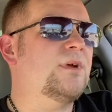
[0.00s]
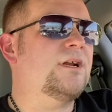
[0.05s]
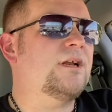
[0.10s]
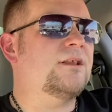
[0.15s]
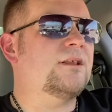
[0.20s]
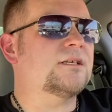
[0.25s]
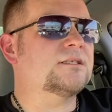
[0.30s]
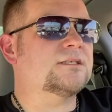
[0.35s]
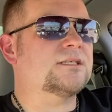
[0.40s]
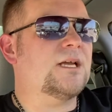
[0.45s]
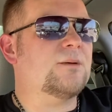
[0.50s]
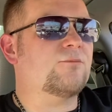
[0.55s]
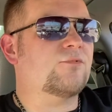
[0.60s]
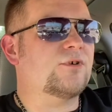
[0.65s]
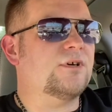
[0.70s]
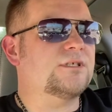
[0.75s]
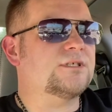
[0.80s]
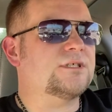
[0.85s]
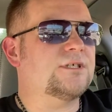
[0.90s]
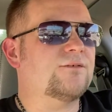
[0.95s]
in the state
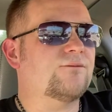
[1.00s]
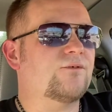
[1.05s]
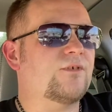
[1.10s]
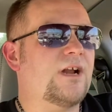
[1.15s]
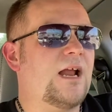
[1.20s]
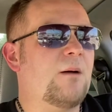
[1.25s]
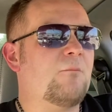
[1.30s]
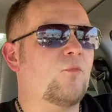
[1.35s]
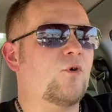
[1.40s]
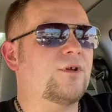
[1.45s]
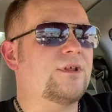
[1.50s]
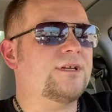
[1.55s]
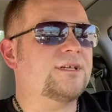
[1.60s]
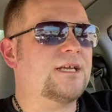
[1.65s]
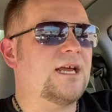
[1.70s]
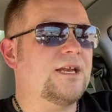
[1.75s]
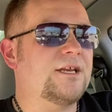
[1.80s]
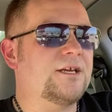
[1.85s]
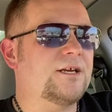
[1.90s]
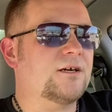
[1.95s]
prison for not more than
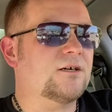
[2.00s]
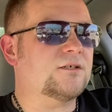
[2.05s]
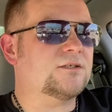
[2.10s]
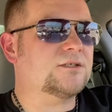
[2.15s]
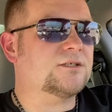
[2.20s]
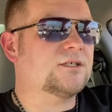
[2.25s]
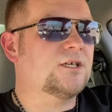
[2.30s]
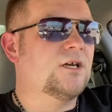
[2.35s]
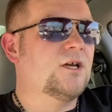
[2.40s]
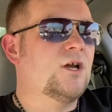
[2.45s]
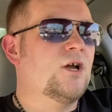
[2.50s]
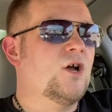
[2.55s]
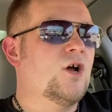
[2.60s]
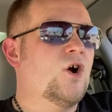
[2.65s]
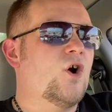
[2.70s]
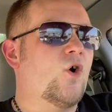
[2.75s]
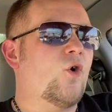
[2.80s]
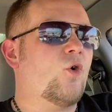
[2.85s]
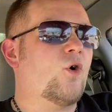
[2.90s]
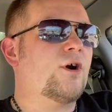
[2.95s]
10 years,
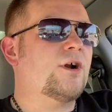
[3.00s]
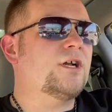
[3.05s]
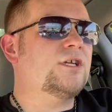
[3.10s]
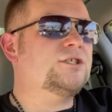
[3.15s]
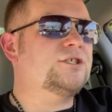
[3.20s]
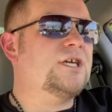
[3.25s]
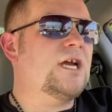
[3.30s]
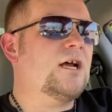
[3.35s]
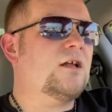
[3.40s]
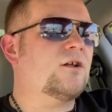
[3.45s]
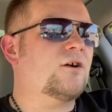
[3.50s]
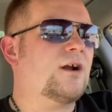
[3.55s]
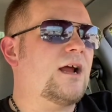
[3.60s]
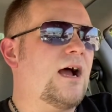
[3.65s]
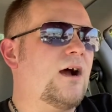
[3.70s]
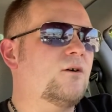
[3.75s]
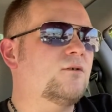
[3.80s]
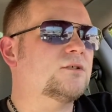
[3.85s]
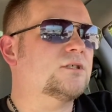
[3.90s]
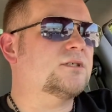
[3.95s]
or in a jail or
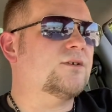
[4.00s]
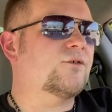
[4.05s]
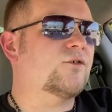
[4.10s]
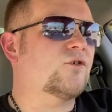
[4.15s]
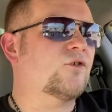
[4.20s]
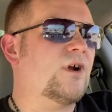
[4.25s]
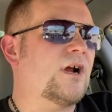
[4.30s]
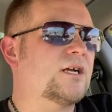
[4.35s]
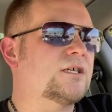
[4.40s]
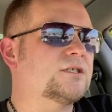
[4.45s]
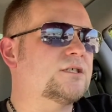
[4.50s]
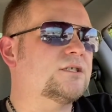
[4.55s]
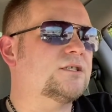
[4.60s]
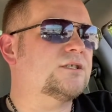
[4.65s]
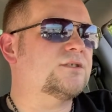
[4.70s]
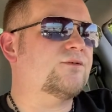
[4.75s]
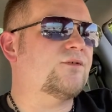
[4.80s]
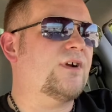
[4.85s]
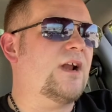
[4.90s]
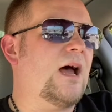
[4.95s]
house of
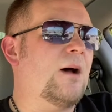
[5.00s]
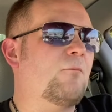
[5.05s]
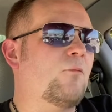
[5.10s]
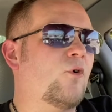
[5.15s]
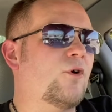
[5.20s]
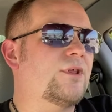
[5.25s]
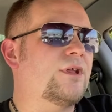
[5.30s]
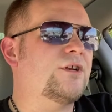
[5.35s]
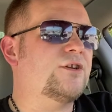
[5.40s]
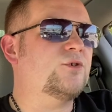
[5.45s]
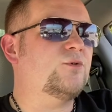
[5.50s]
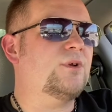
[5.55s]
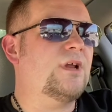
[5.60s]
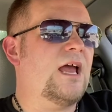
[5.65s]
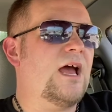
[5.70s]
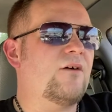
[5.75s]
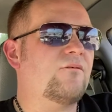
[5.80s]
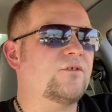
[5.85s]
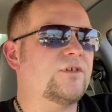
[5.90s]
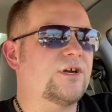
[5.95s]
corrections for not more than
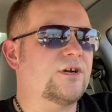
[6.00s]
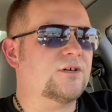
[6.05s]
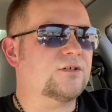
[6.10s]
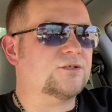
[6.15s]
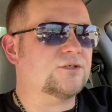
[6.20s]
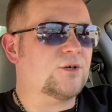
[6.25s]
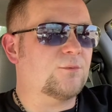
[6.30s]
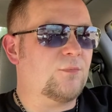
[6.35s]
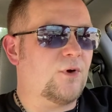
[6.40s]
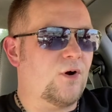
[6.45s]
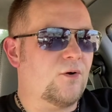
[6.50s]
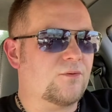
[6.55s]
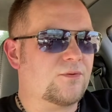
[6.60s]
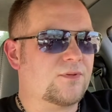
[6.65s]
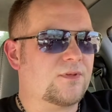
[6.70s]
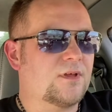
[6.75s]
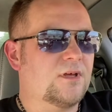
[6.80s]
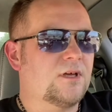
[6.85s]
2.5 years, or both.